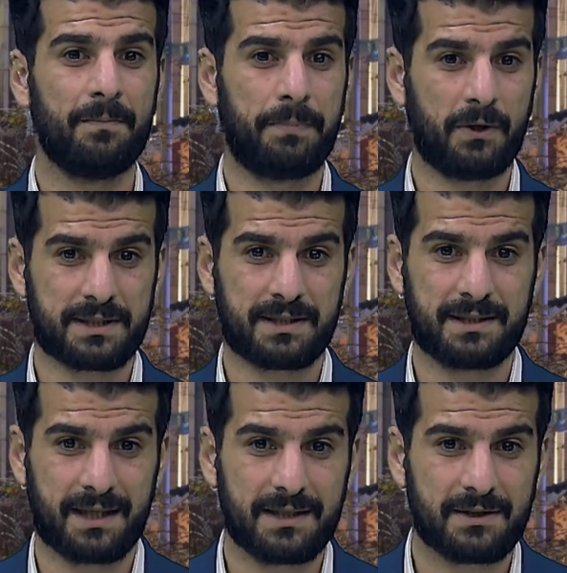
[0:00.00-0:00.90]
posting
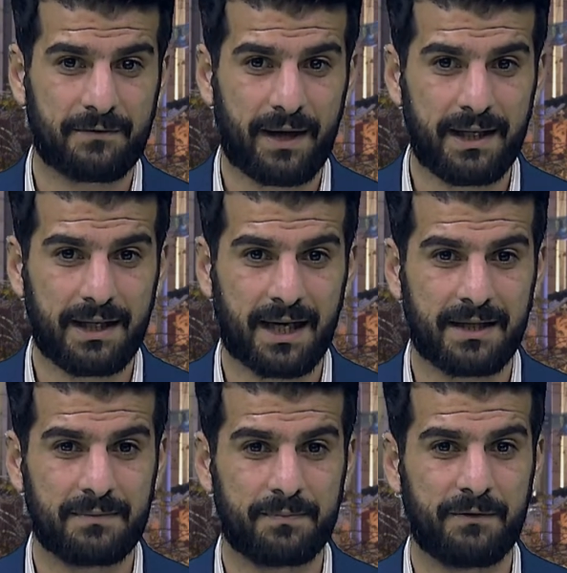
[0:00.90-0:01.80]
date of any
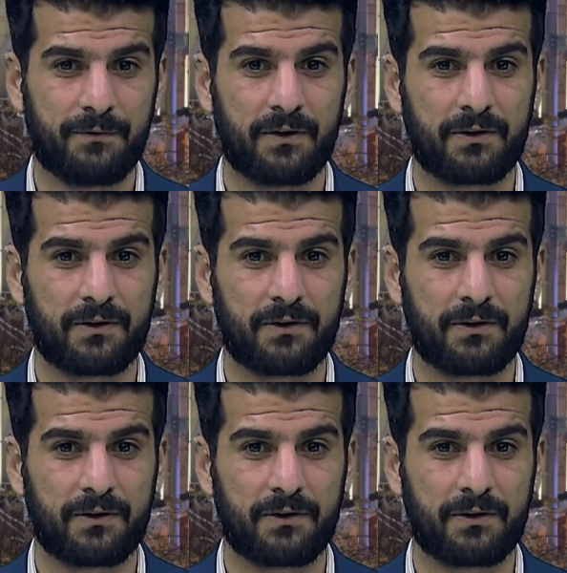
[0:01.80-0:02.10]
kind before